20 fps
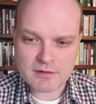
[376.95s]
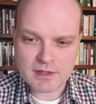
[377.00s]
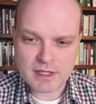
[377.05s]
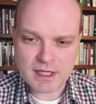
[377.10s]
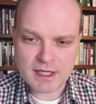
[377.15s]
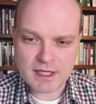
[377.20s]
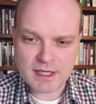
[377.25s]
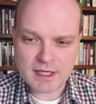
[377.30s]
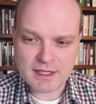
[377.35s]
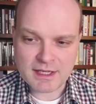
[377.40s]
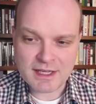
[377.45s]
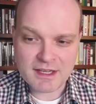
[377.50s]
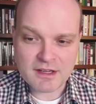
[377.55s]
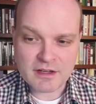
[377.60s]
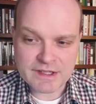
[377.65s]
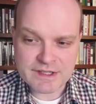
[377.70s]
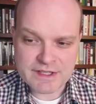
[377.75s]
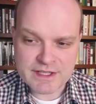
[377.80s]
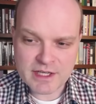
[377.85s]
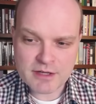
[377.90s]
And in
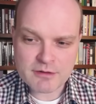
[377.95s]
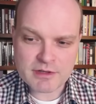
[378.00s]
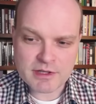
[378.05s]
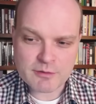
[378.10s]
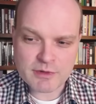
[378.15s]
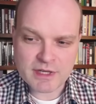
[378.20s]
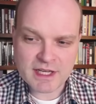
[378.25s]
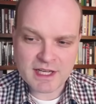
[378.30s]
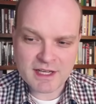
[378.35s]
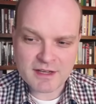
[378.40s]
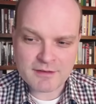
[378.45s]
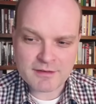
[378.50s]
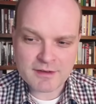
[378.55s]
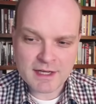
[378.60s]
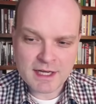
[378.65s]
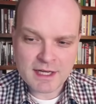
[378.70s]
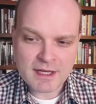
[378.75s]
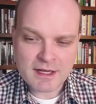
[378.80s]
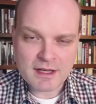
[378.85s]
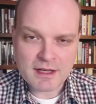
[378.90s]
Ontario, we have
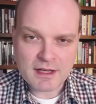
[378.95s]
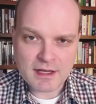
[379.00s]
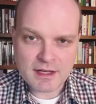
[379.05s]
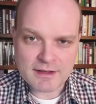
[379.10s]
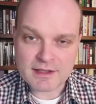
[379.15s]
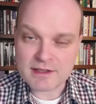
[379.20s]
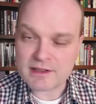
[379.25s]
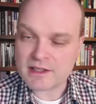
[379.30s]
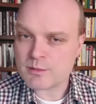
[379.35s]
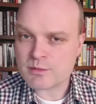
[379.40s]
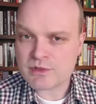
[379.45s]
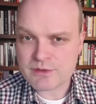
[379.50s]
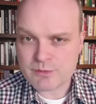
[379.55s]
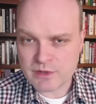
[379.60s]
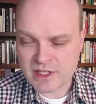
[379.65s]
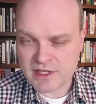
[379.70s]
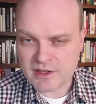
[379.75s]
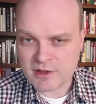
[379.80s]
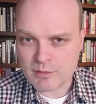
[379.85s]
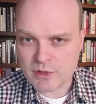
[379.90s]
the Liberals
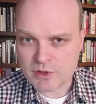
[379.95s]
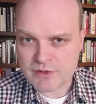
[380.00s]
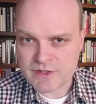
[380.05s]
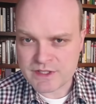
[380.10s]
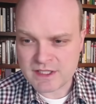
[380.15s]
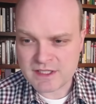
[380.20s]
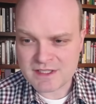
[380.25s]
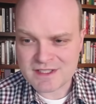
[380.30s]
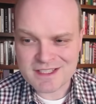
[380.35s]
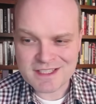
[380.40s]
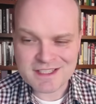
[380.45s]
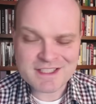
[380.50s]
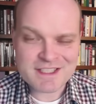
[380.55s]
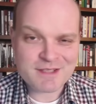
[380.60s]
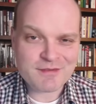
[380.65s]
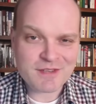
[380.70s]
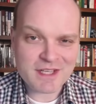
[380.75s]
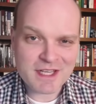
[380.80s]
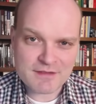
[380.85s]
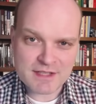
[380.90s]
winning the most seats,
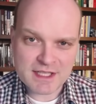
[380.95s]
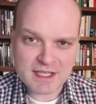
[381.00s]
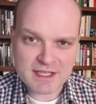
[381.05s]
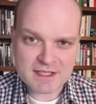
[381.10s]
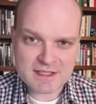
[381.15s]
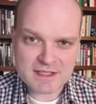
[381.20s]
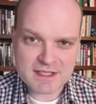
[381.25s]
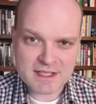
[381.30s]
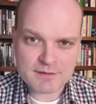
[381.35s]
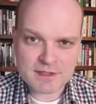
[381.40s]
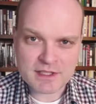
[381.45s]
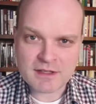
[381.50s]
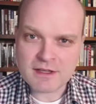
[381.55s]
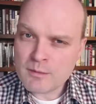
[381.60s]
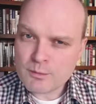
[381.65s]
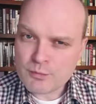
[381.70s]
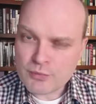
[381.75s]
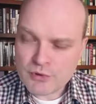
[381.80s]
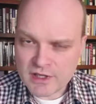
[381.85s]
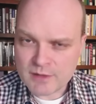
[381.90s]
65 to 87.
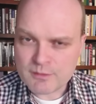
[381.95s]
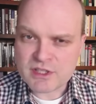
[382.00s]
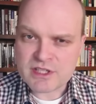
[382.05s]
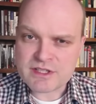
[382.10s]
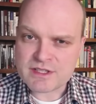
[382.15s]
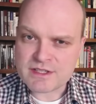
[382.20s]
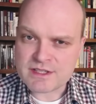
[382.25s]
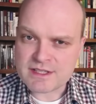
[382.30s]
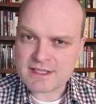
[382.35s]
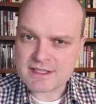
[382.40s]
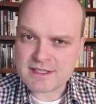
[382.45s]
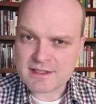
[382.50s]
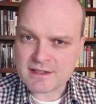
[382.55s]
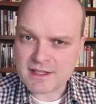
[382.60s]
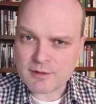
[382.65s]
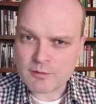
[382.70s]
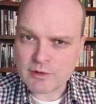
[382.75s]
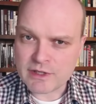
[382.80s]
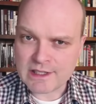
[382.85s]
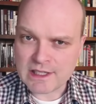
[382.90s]
Pretty much the seats that they
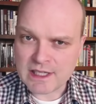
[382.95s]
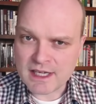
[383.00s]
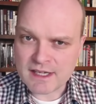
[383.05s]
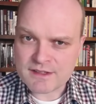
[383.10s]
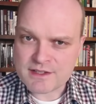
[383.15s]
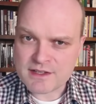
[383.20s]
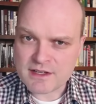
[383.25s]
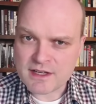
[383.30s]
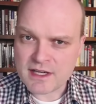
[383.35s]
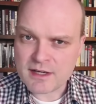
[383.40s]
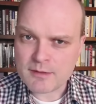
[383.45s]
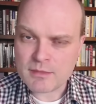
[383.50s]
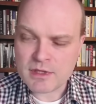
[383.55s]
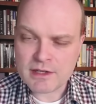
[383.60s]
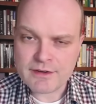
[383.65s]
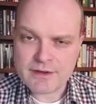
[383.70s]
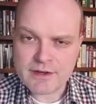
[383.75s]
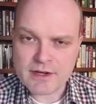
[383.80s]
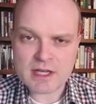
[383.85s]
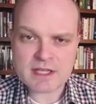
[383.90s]
won last time.
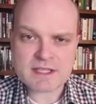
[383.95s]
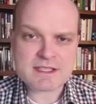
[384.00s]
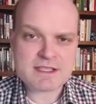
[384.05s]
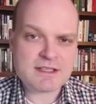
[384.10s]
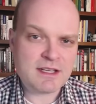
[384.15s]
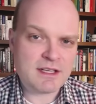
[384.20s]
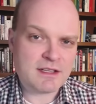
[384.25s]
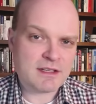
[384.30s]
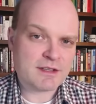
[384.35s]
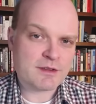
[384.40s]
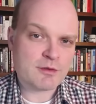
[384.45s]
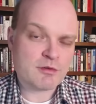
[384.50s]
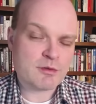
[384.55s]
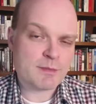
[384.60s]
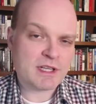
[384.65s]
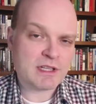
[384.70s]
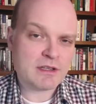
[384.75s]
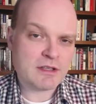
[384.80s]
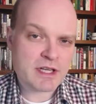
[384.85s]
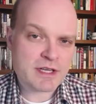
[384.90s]
Not seeing that there would be
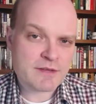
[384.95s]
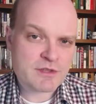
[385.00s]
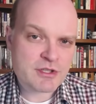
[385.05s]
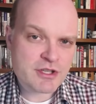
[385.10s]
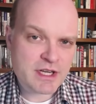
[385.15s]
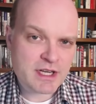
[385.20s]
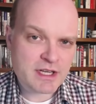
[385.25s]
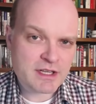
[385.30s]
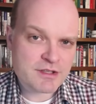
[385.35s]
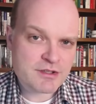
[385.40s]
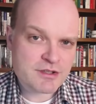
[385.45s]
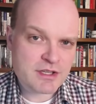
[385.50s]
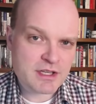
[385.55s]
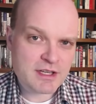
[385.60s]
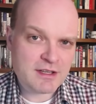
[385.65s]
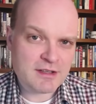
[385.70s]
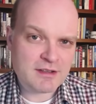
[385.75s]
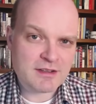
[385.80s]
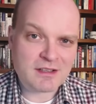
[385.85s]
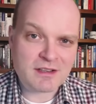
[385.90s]
a lot of change
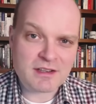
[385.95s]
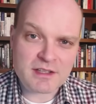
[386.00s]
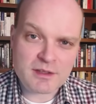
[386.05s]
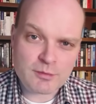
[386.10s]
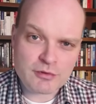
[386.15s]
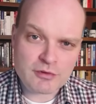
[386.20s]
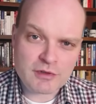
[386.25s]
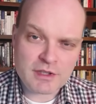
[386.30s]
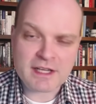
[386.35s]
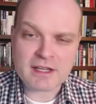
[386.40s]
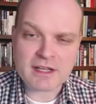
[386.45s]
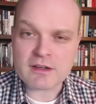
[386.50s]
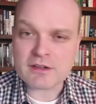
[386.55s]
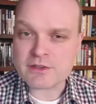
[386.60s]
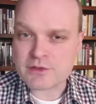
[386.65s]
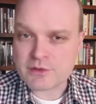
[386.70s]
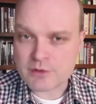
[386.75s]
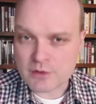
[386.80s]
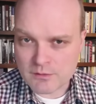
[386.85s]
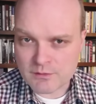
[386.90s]
in the Liberal and
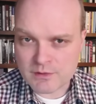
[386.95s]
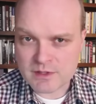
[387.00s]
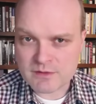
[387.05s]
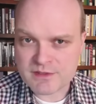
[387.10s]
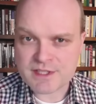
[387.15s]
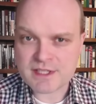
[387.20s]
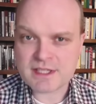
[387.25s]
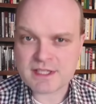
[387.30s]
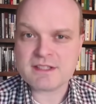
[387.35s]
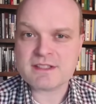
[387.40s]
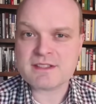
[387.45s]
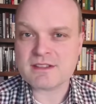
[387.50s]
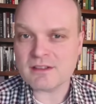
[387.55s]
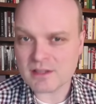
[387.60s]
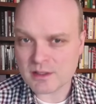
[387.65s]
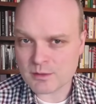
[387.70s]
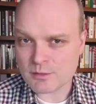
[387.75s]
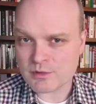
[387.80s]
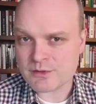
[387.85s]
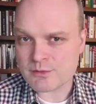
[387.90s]
Conservative seats. The
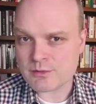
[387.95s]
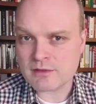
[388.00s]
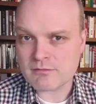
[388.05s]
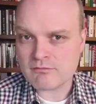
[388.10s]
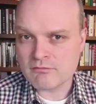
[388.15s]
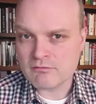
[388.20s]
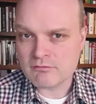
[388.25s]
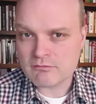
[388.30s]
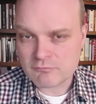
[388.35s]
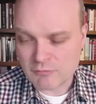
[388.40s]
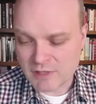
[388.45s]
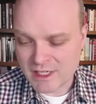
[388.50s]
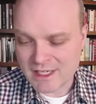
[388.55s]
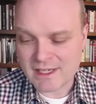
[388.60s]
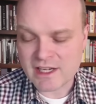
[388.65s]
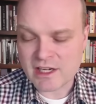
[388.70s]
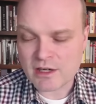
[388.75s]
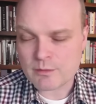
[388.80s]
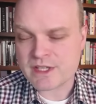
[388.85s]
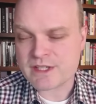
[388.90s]
Liberals would, right
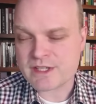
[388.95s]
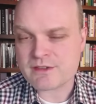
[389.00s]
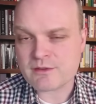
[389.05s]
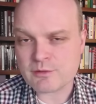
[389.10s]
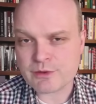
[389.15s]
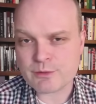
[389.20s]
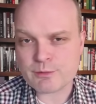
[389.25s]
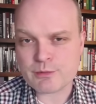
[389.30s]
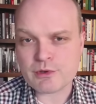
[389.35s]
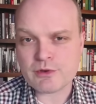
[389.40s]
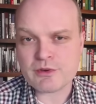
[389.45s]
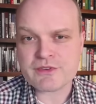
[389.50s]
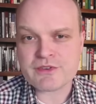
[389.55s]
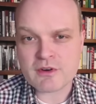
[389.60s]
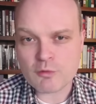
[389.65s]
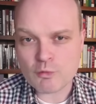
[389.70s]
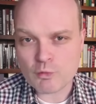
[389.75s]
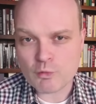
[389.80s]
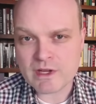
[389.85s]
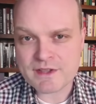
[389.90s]
now, based on where the polls are,
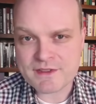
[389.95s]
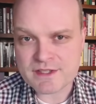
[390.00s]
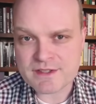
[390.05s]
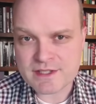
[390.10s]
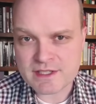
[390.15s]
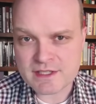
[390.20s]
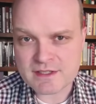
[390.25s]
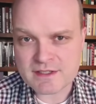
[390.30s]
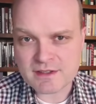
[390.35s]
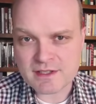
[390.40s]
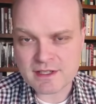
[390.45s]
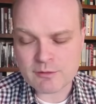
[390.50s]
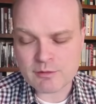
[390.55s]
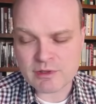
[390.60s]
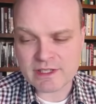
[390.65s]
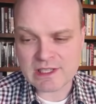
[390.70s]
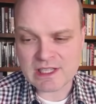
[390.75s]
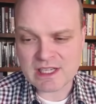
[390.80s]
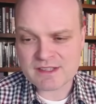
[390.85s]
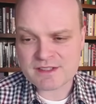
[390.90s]
win the seats that they won
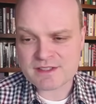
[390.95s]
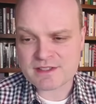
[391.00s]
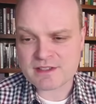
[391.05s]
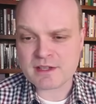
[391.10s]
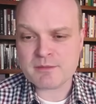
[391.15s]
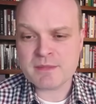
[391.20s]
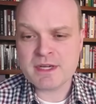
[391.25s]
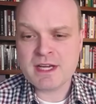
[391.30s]
last time.